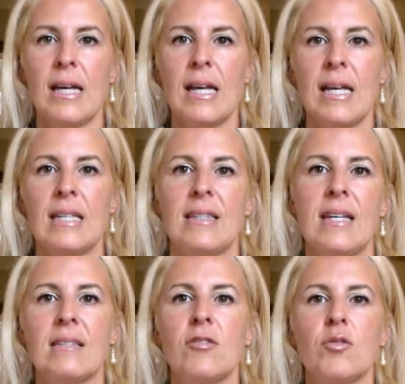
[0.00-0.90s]
It
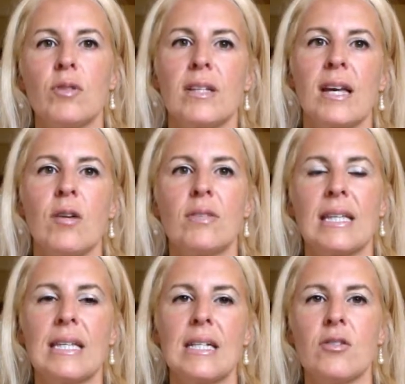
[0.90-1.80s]
takes into account
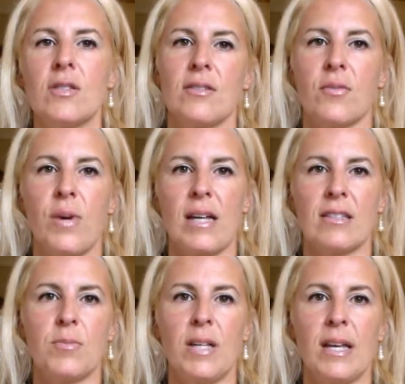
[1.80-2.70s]
years of
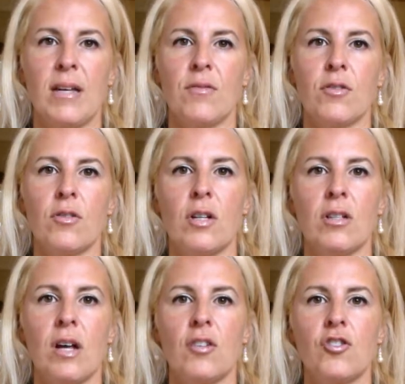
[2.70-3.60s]
past behavior,
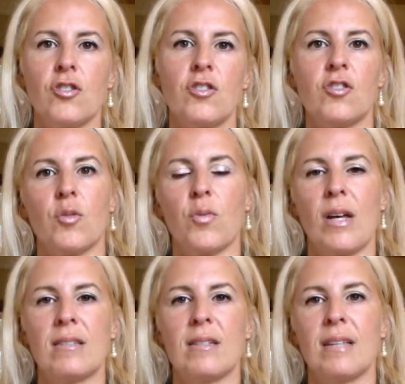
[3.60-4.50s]
not just your
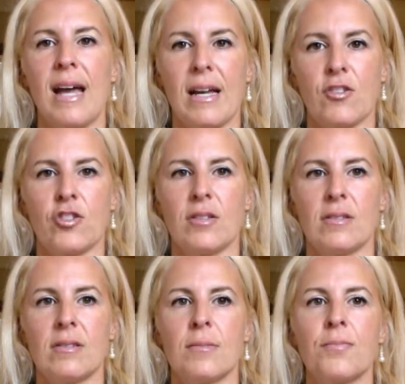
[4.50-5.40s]
present
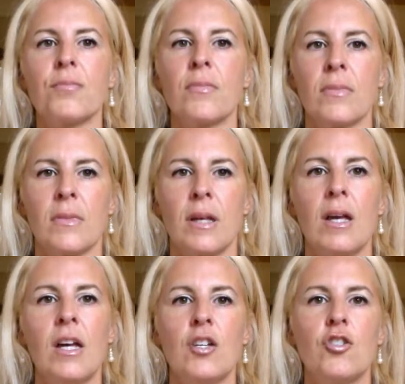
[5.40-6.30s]
actions.
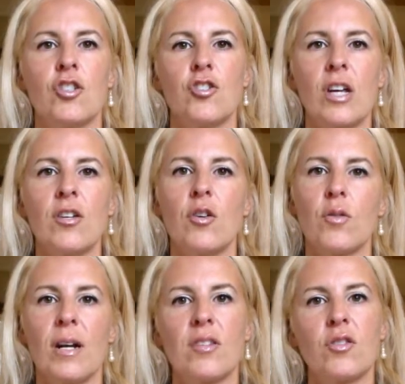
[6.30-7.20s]
You should check your
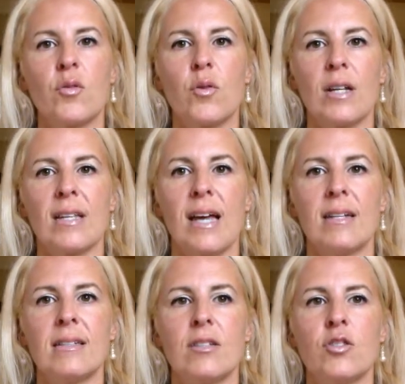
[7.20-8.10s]
credit score at
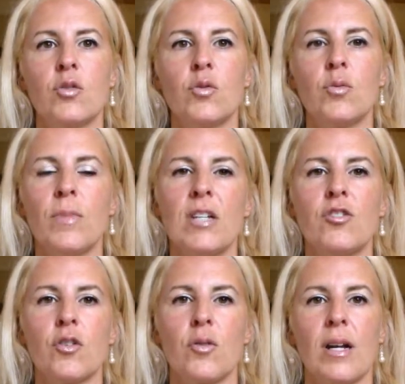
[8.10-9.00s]
Canada's 2 major
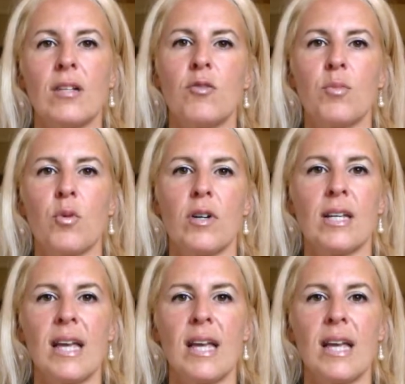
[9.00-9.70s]
credit reporting